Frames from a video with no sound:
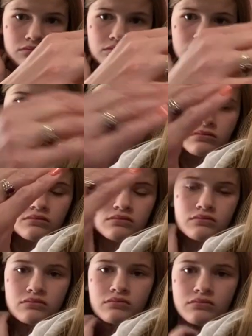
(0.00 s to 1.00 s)

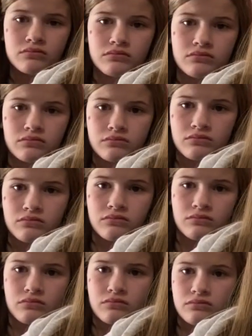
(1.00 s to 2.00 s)

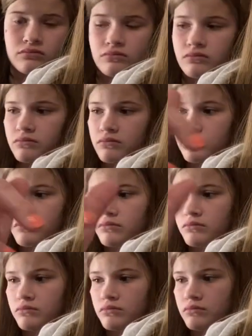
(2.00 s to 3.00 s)

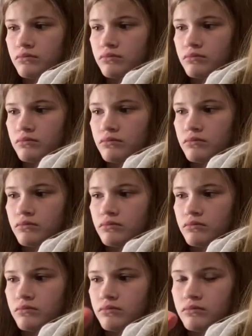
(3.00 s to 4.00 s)

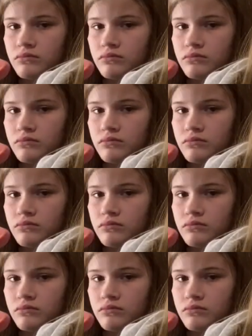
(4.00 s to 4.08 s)
(silent)